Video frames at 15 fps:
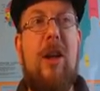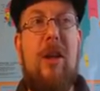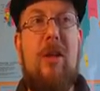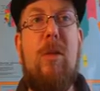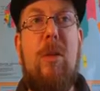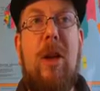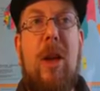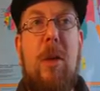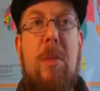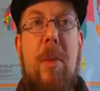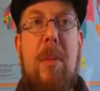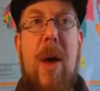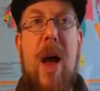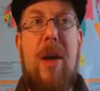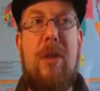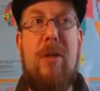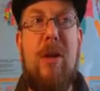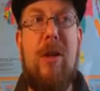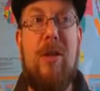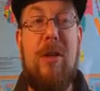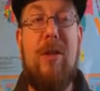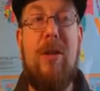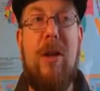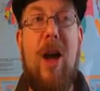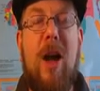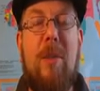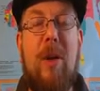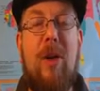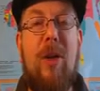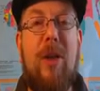It's really preposterous. It's
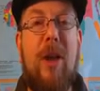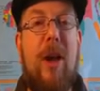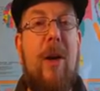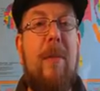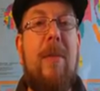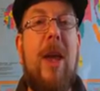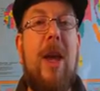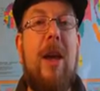comical though,